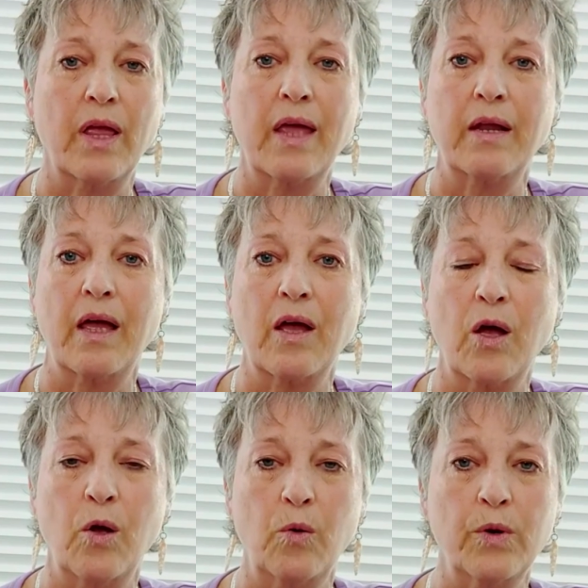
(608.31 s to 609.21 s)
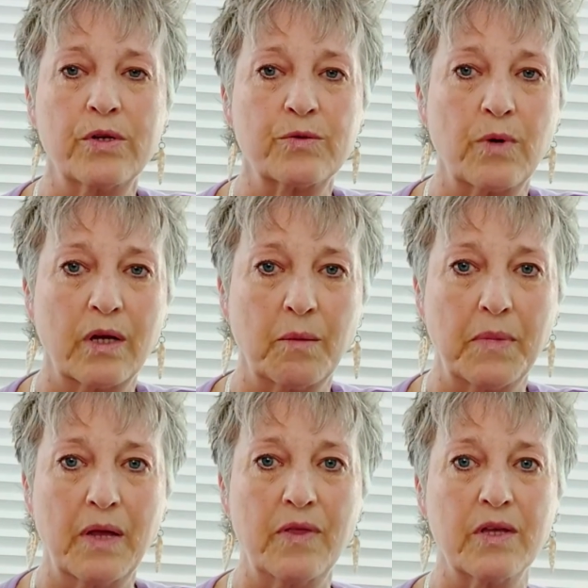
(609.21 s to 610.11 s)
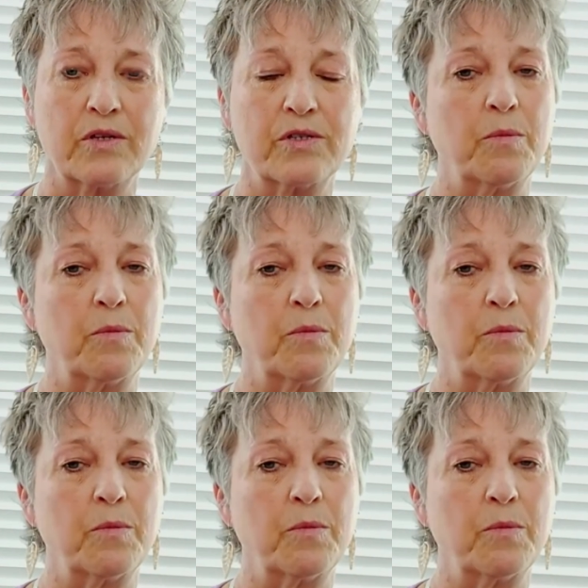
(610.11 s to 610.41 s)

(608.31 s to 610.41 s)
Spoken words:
and I always recommend these